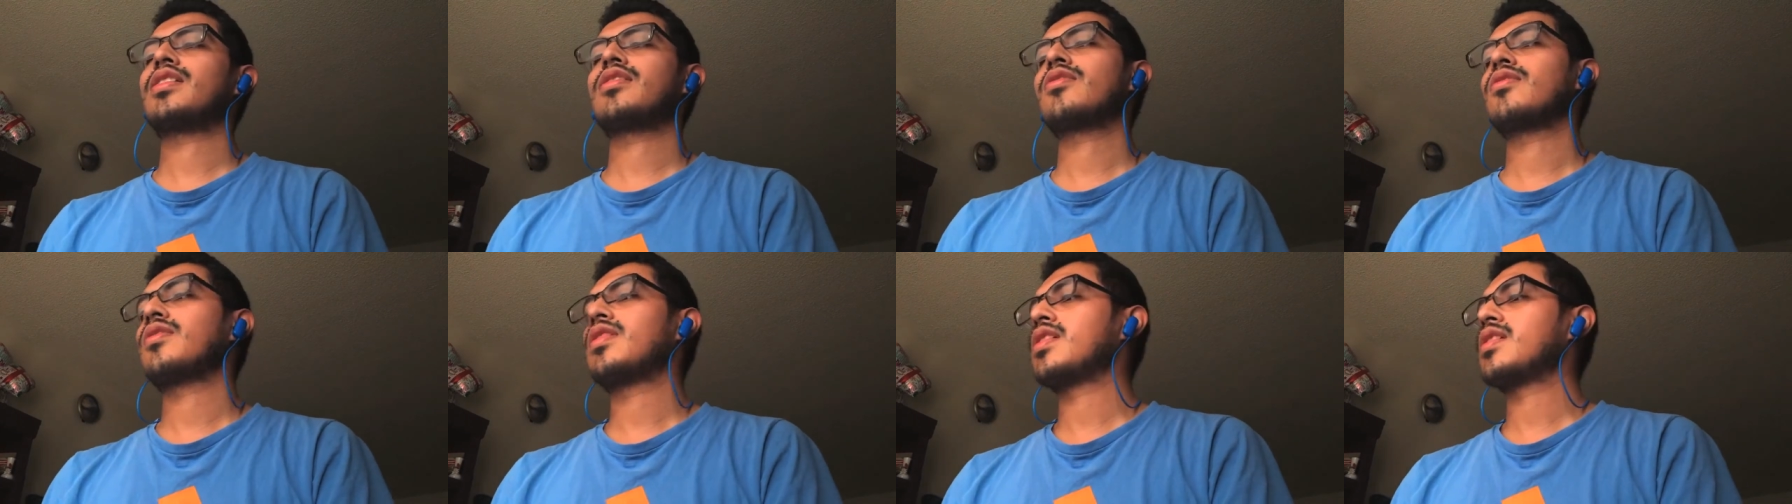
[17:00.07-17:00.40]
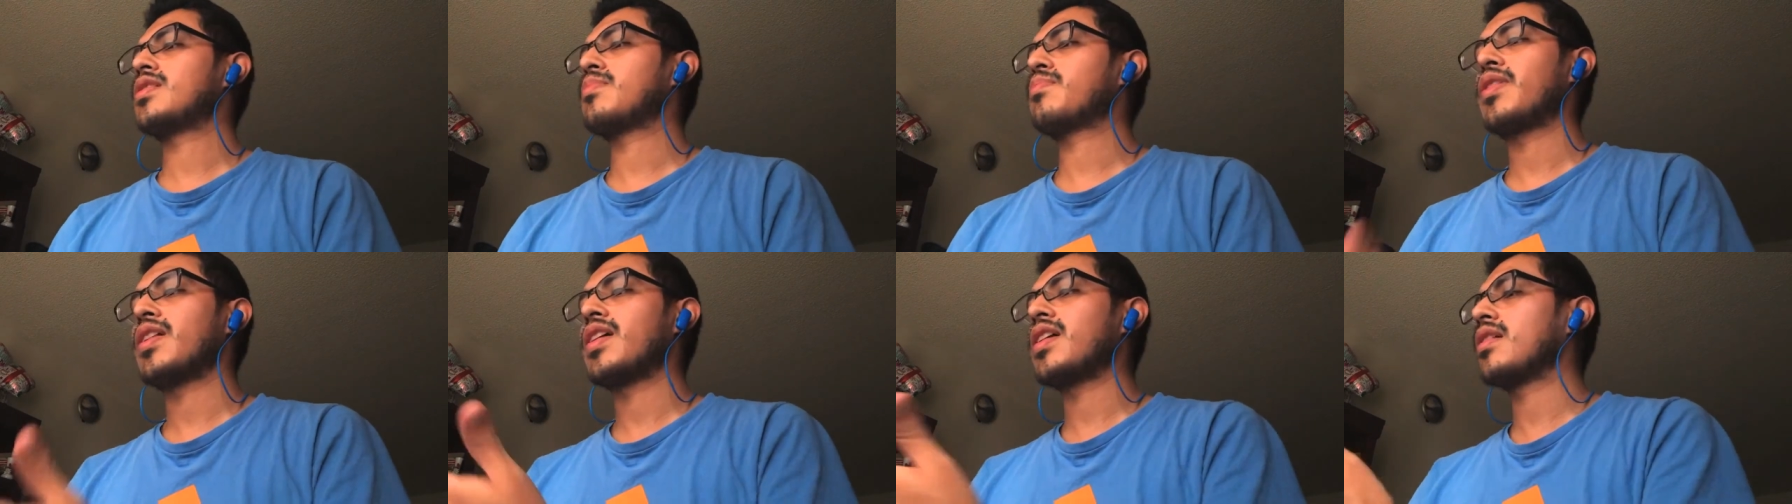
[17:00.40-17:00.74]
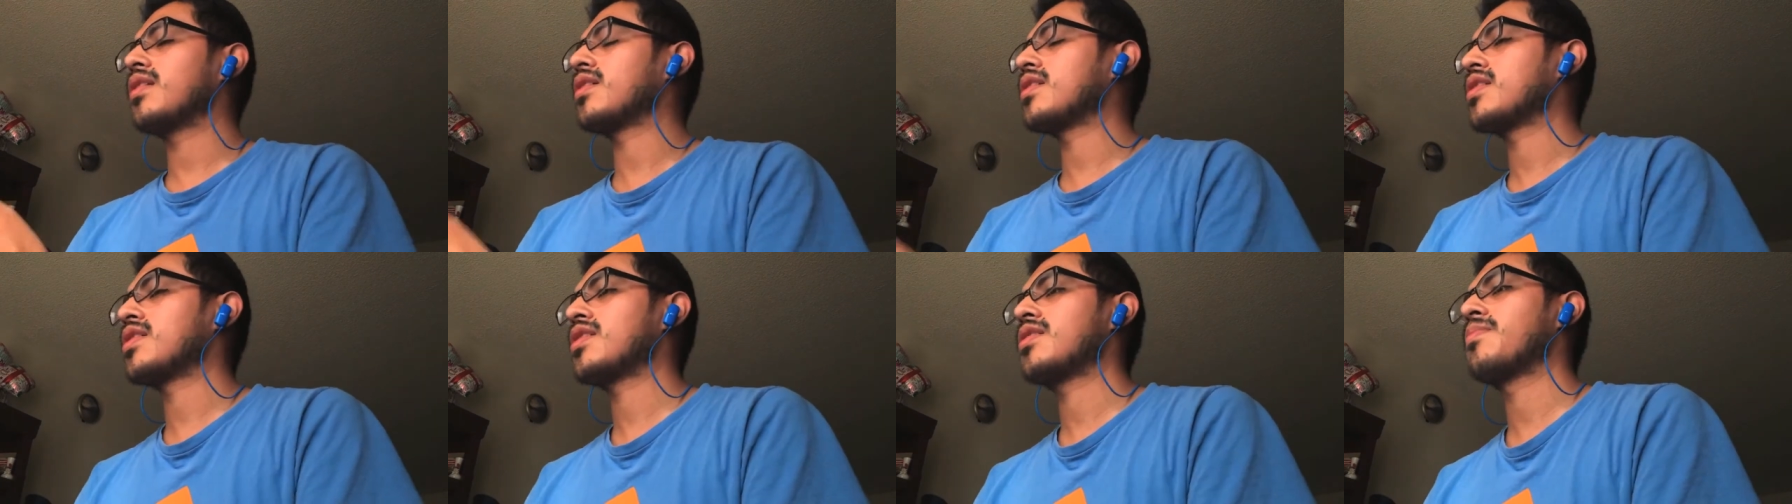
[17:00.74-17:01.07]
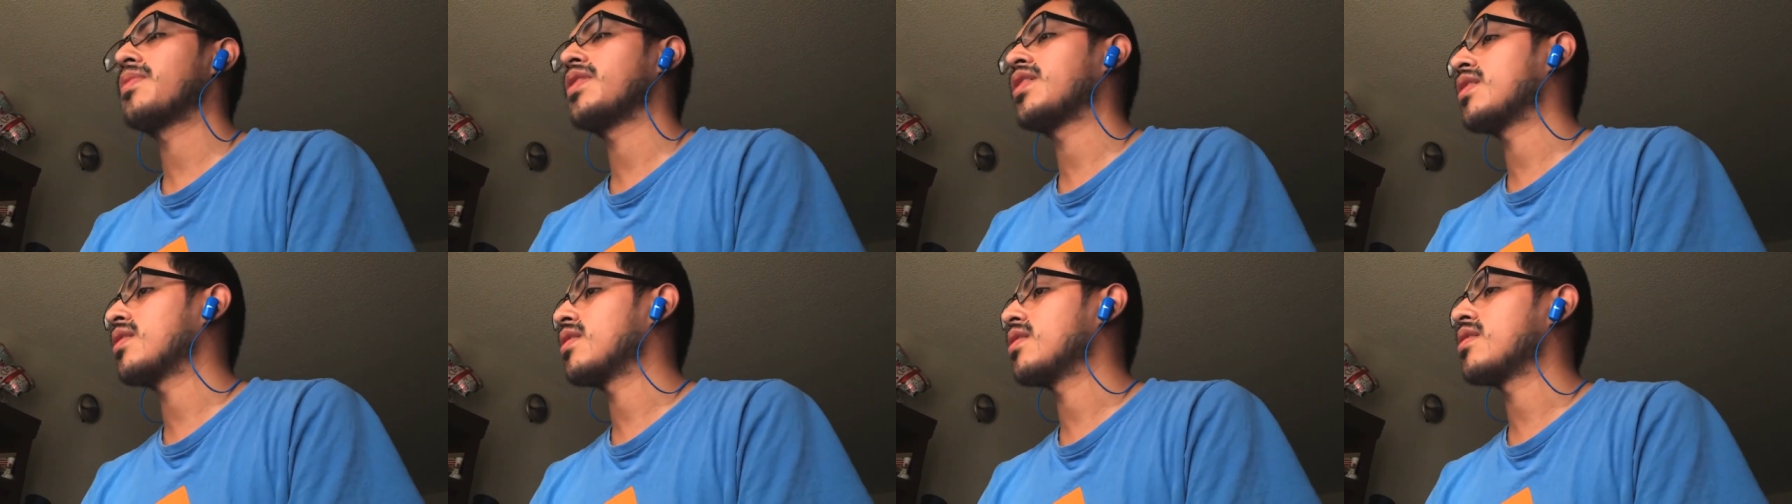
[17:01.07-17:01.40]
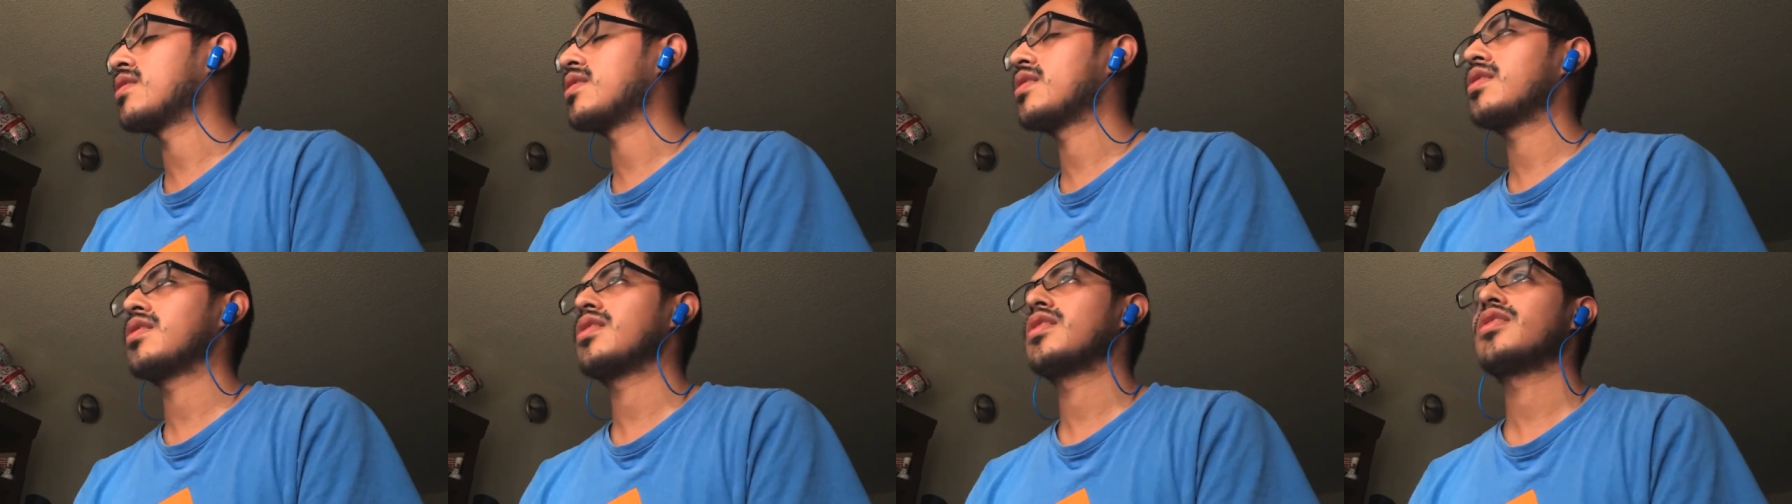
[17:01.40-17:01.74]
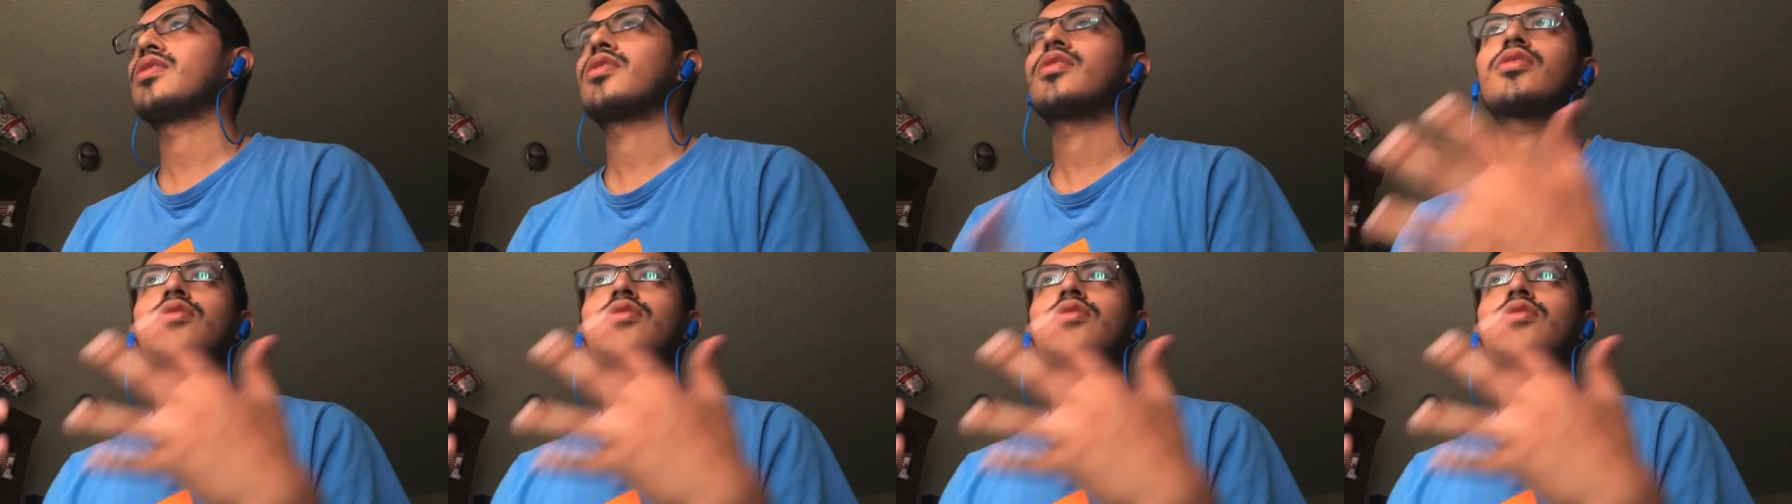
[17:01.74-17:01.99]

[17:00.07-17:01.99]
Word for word: because it's, wow.